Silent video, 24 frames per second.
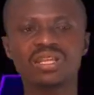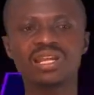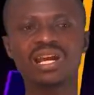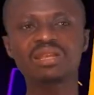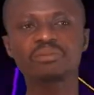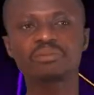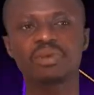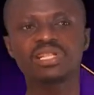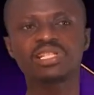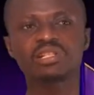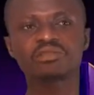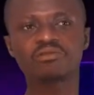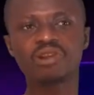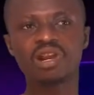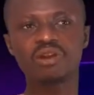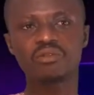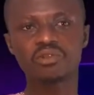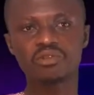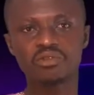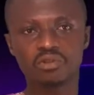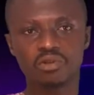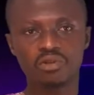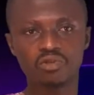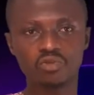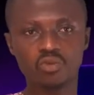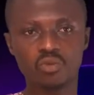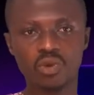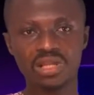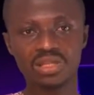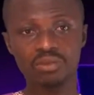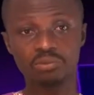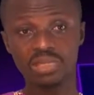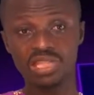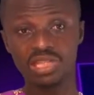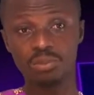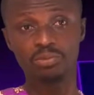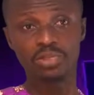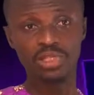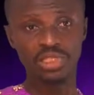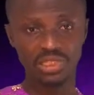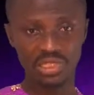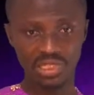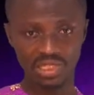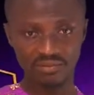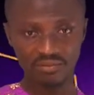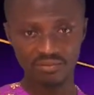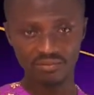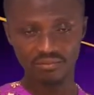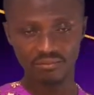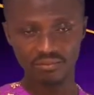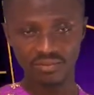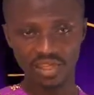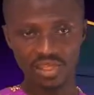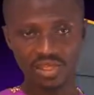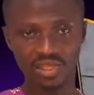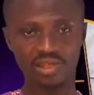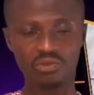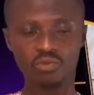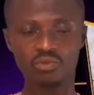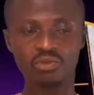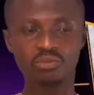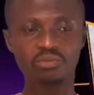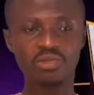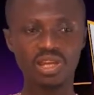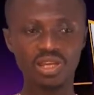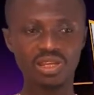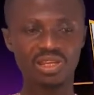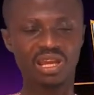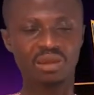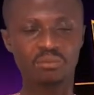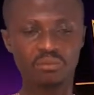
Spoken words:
that particular resource will be depleted. And I